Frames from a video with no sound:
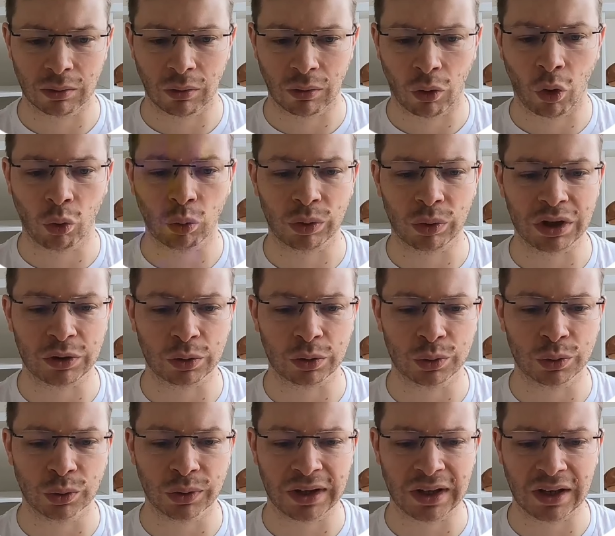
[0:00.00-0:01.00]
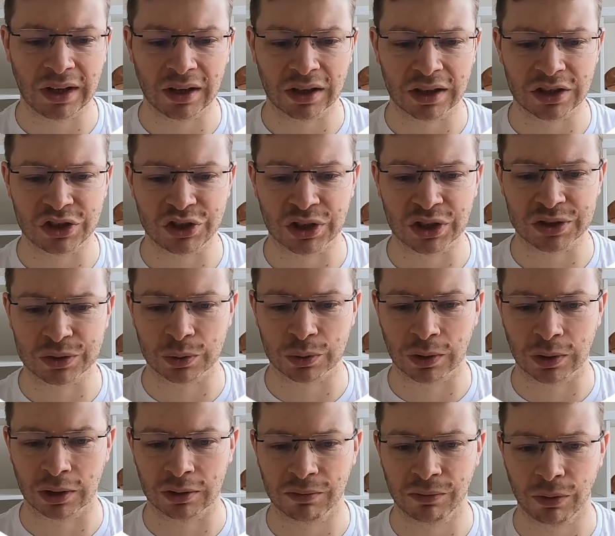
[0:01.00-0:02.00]
All we need to do here is just to
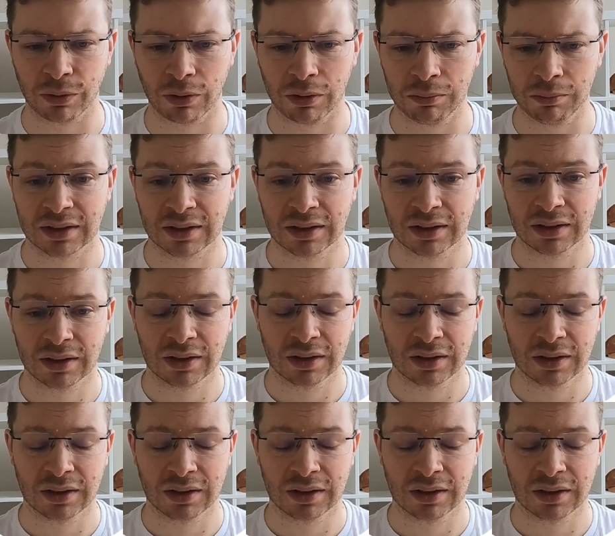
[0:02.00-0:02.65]
confirm.